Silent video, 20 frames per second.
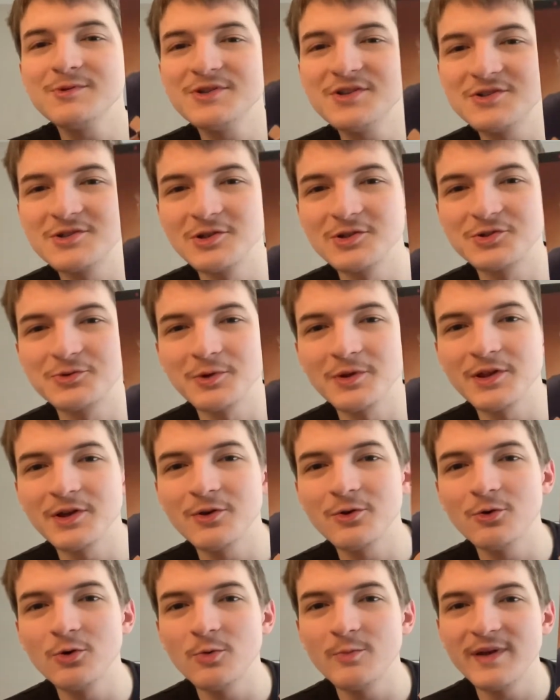just looks really
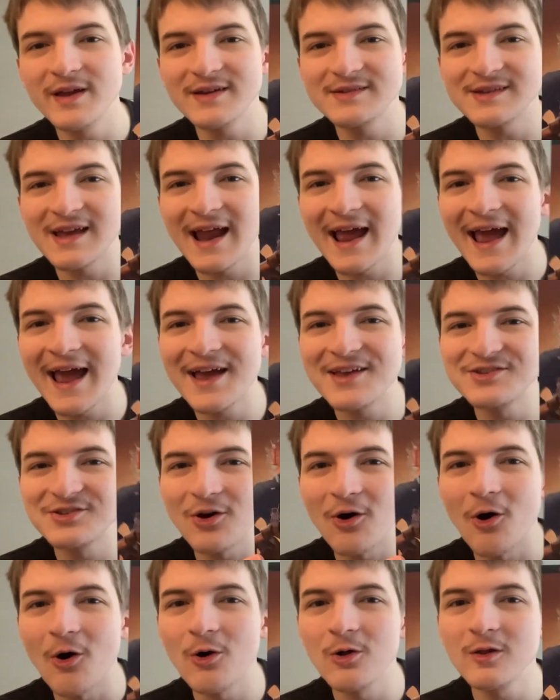cool because it has
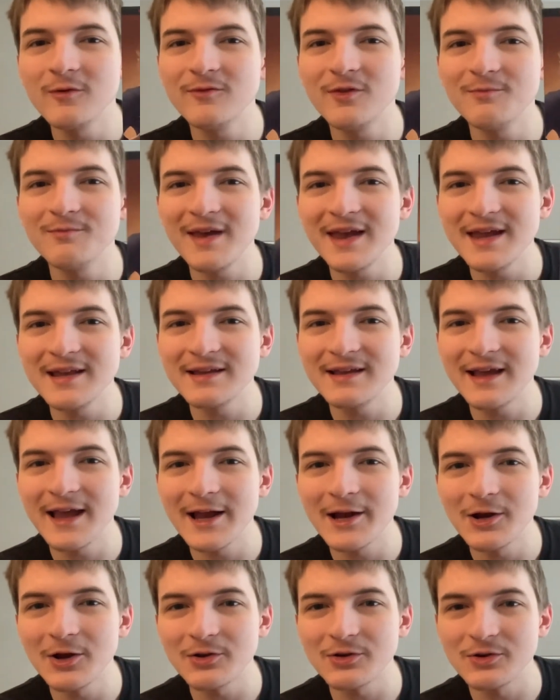all of the main
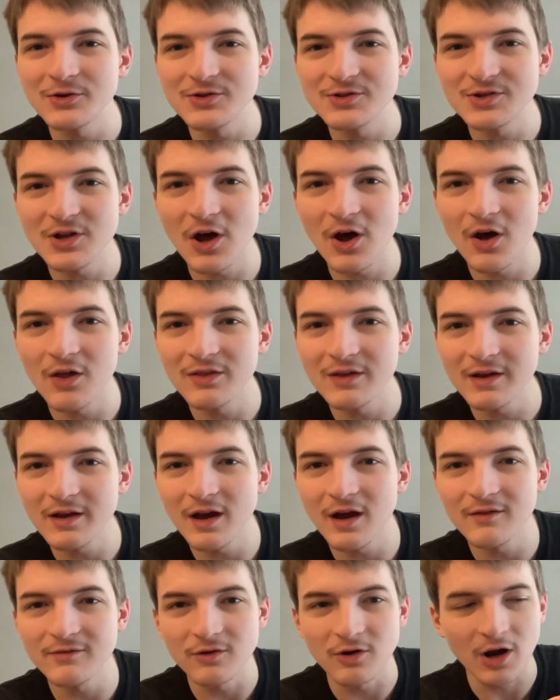characters on the
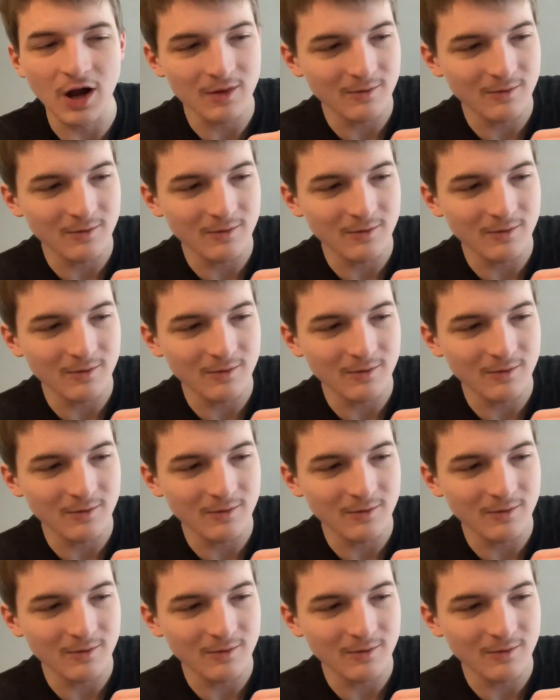cover. I